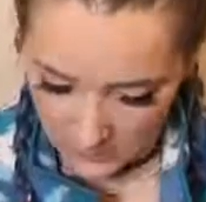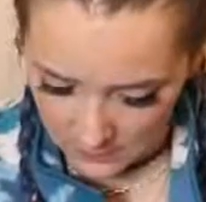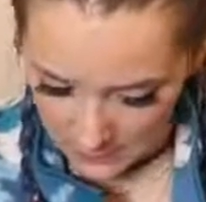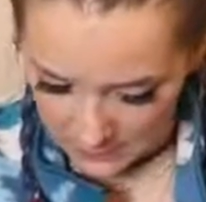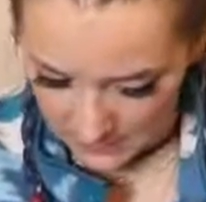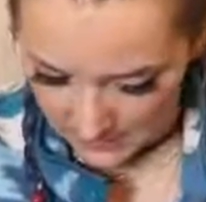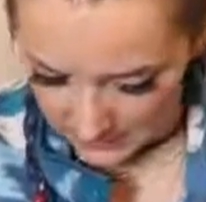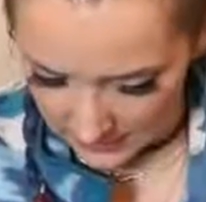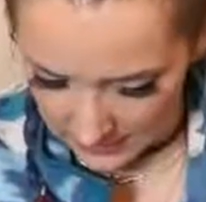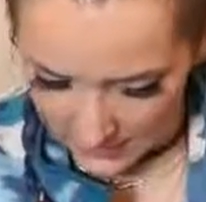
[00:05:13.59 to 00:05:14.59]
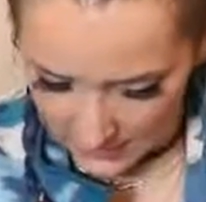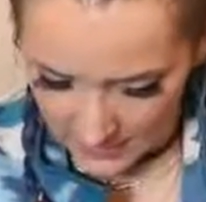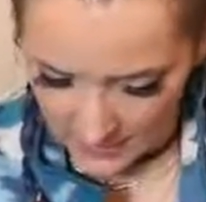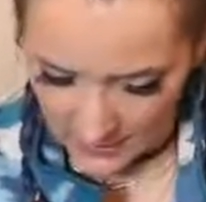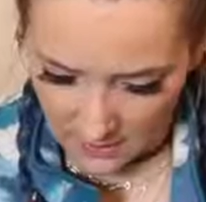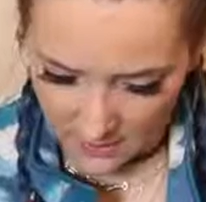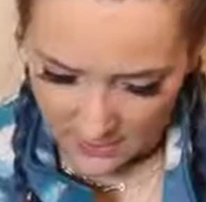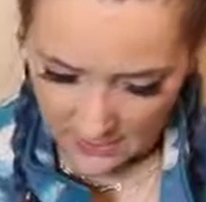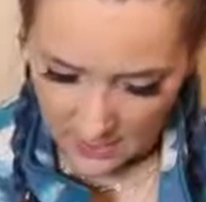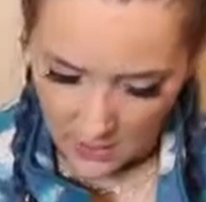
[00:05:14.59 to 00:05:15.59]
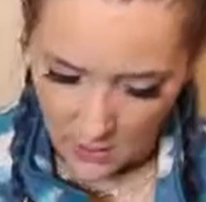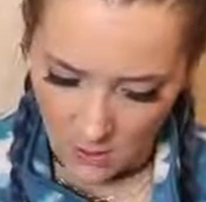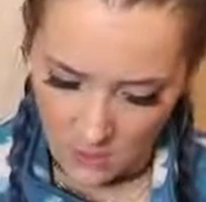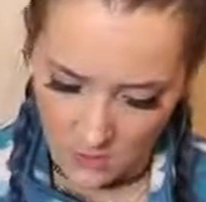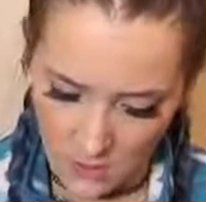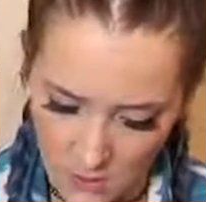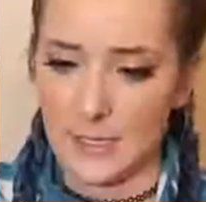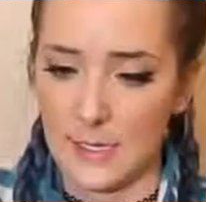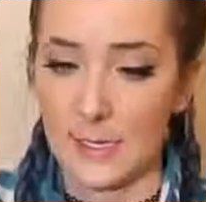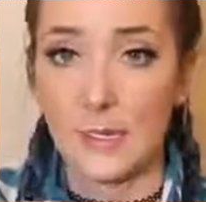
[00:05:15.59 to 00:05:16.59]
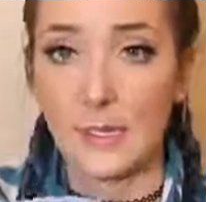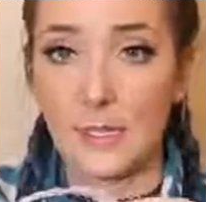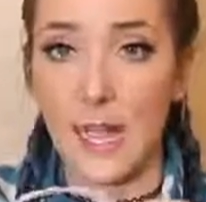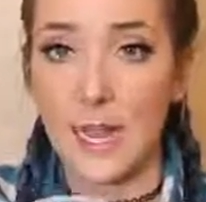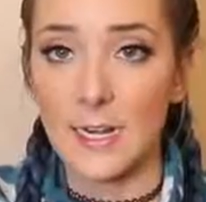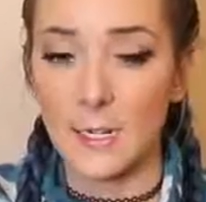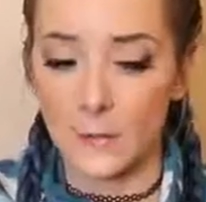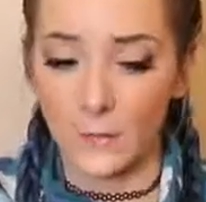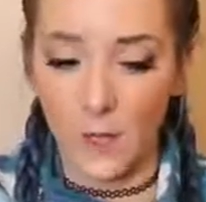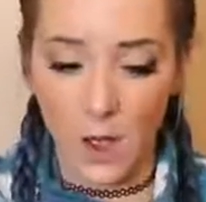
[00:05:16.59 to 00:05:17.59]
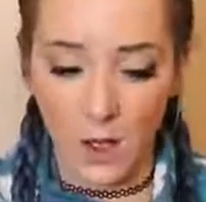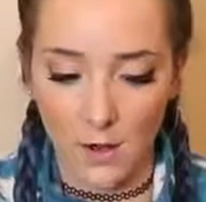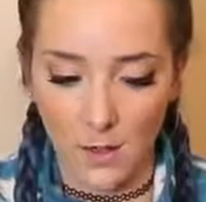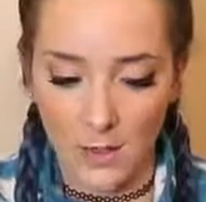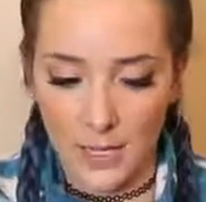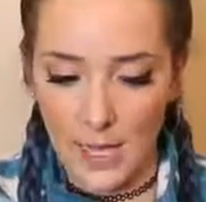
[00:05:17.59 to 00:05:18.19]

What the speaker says: Okay, it's like lifting the other side. Oh no, this design is flawed.